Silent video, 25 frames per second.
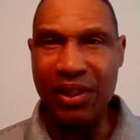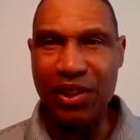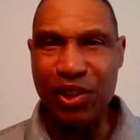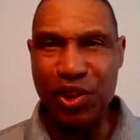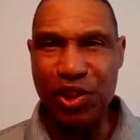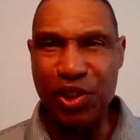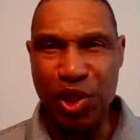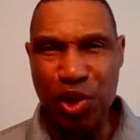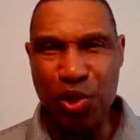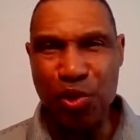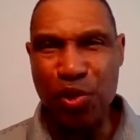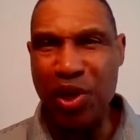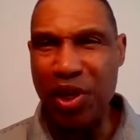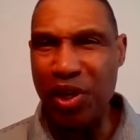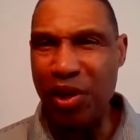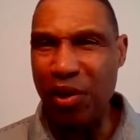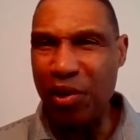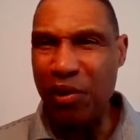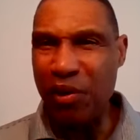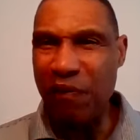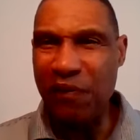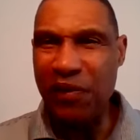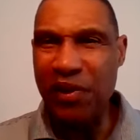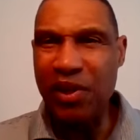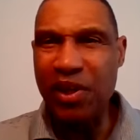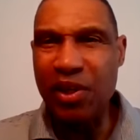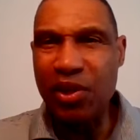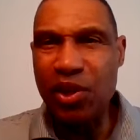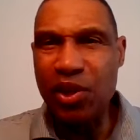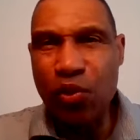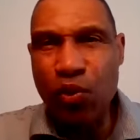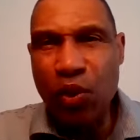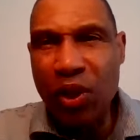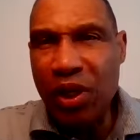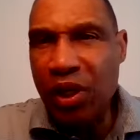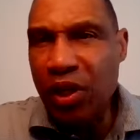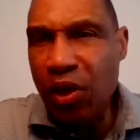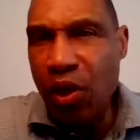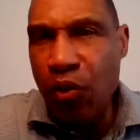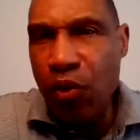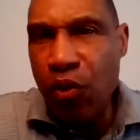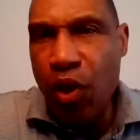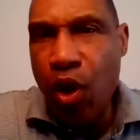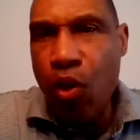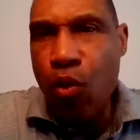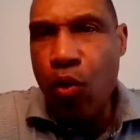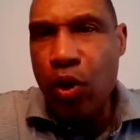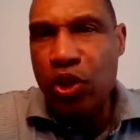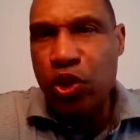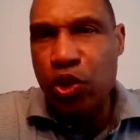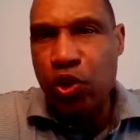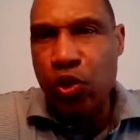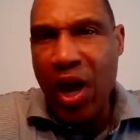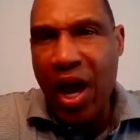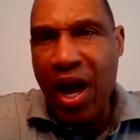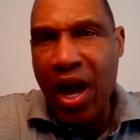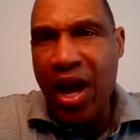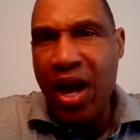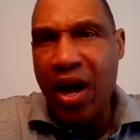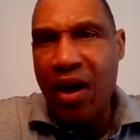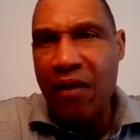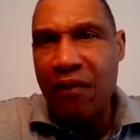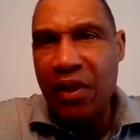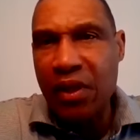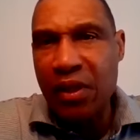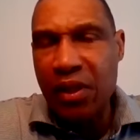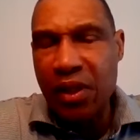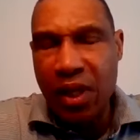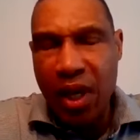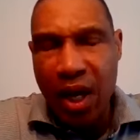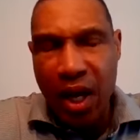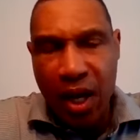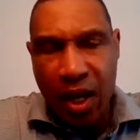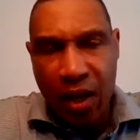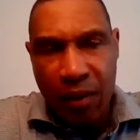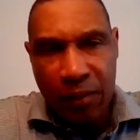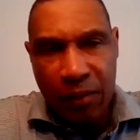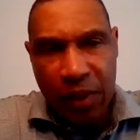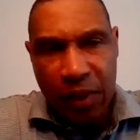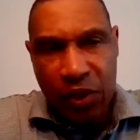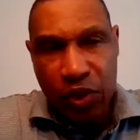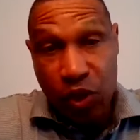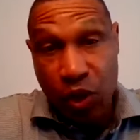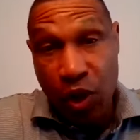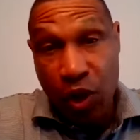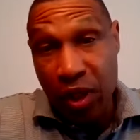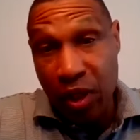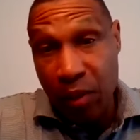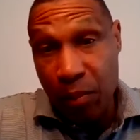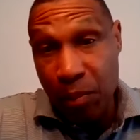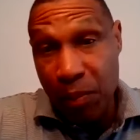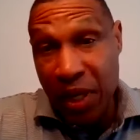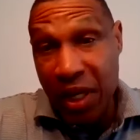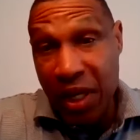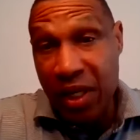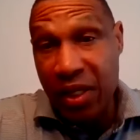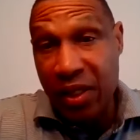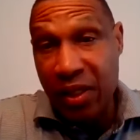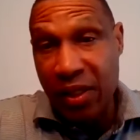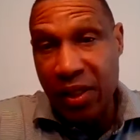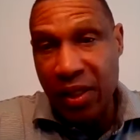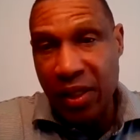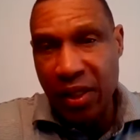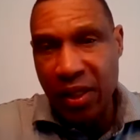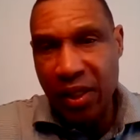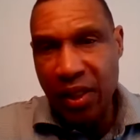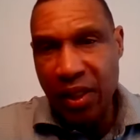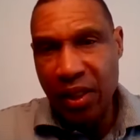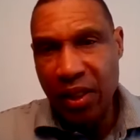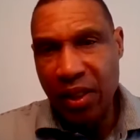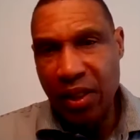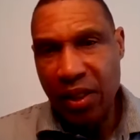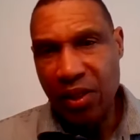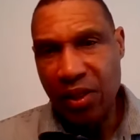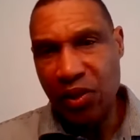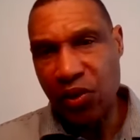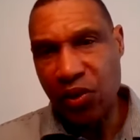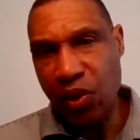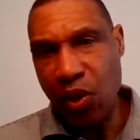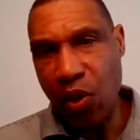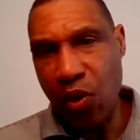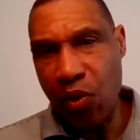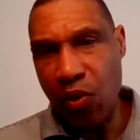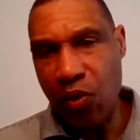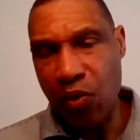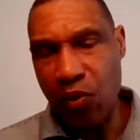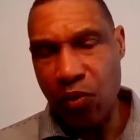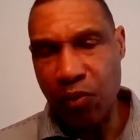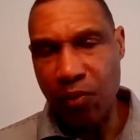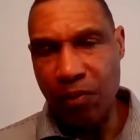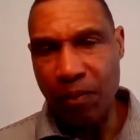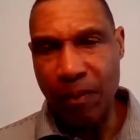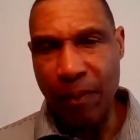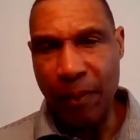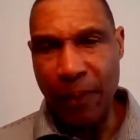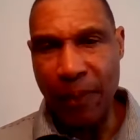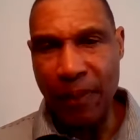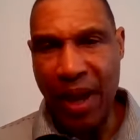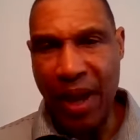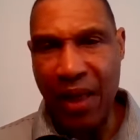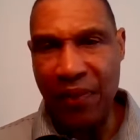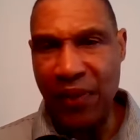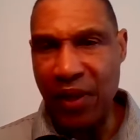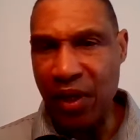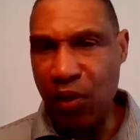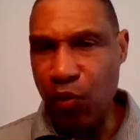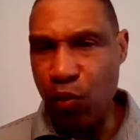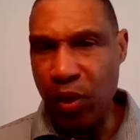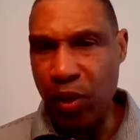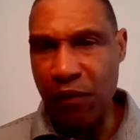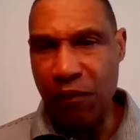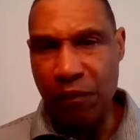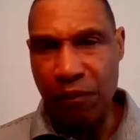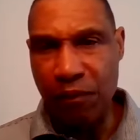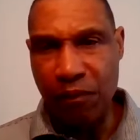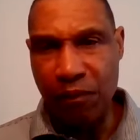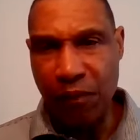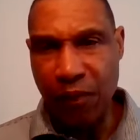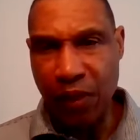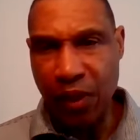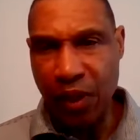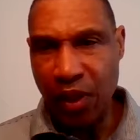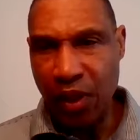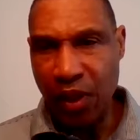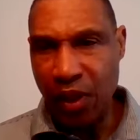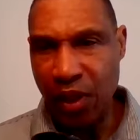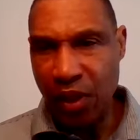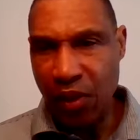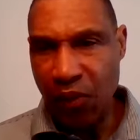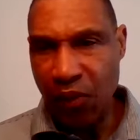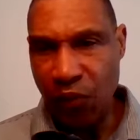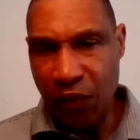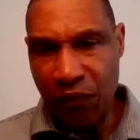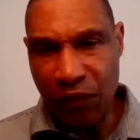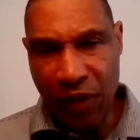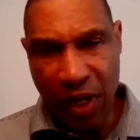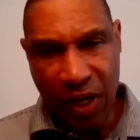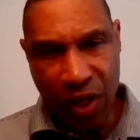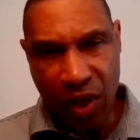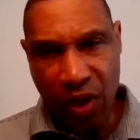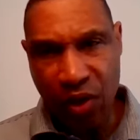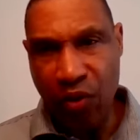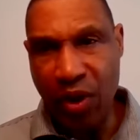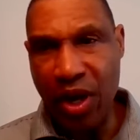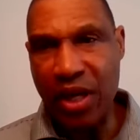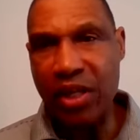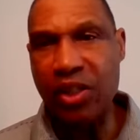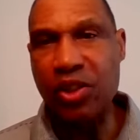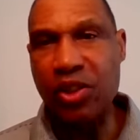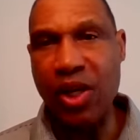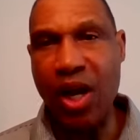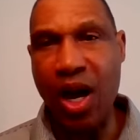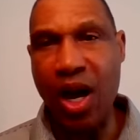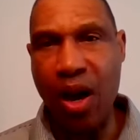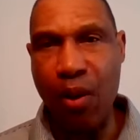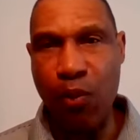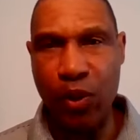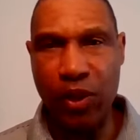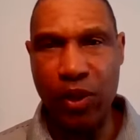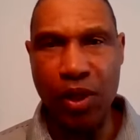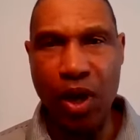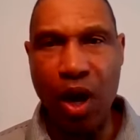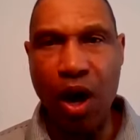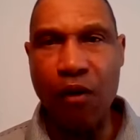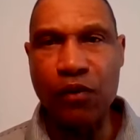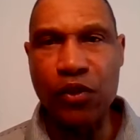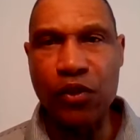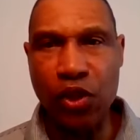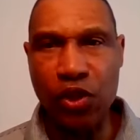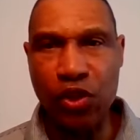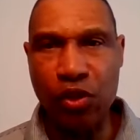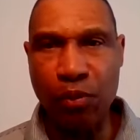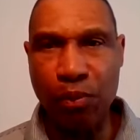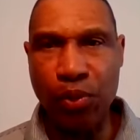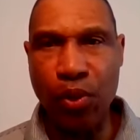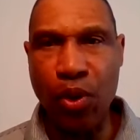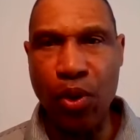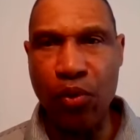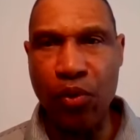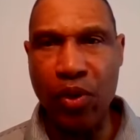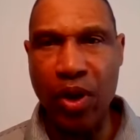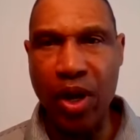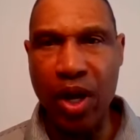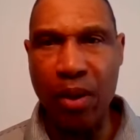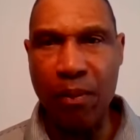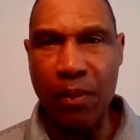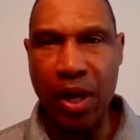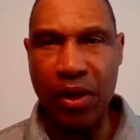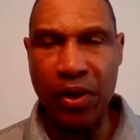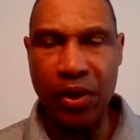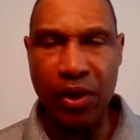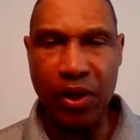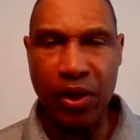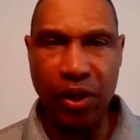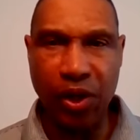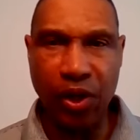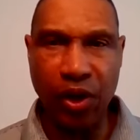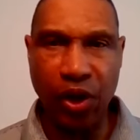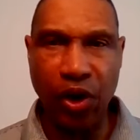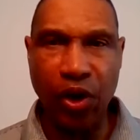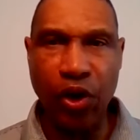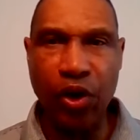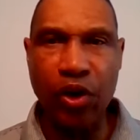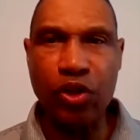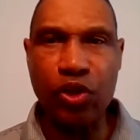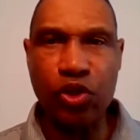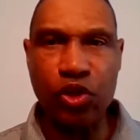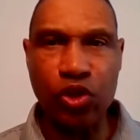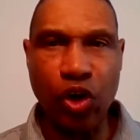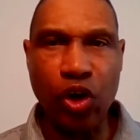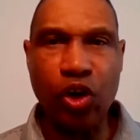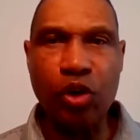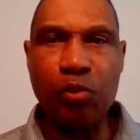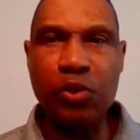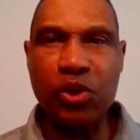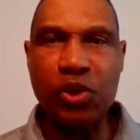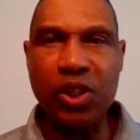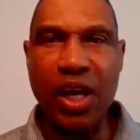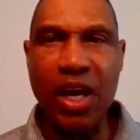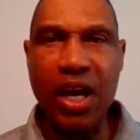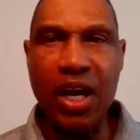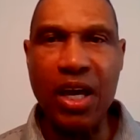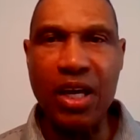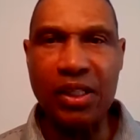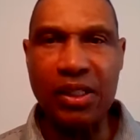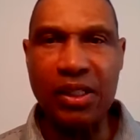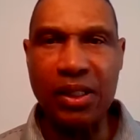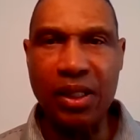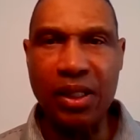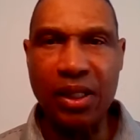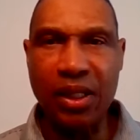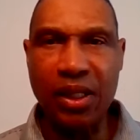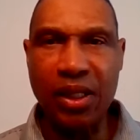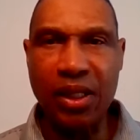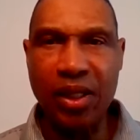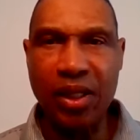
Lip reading: Until you get on the field, you really don't know what you have and start competing. So I think we've done a great job with the off-season program under the current circumstance,